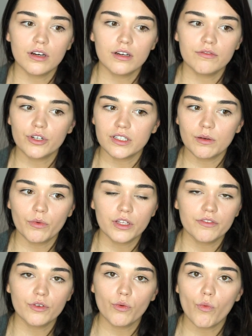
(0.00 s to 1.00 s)
for example,
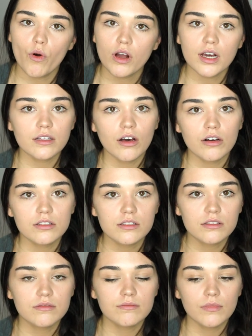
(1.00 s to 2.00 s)
if you walk a
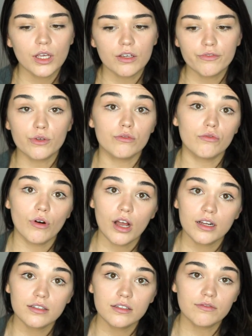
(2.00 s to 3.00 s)
lot, if you
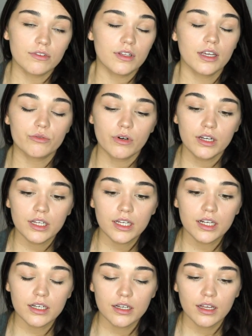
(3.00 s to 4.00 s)
run, if you like
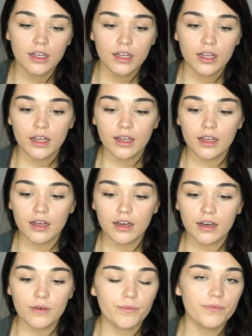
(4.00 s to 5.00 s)
running,
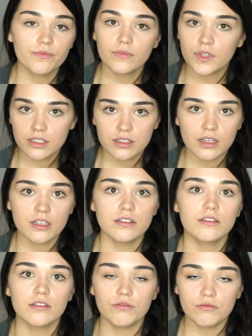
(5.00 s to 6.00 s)
this
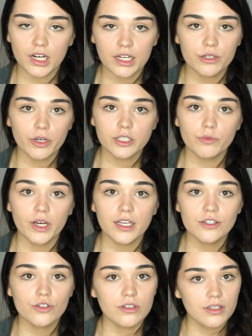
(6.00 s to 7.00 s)
is a really great
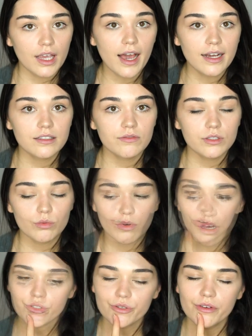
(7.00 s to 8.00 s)
way to stay active as
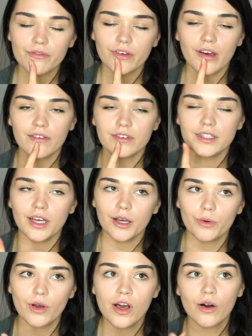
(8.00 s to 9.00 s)
well. Also, if you have
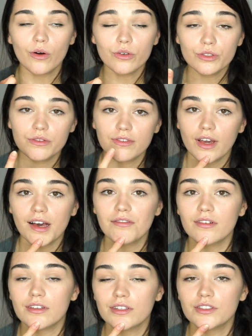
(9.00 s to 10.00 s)

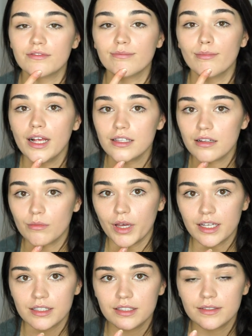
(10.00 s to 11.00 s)
a lot of muscle
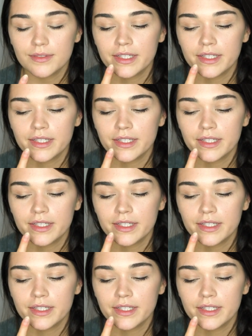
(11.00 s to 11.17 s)
mass.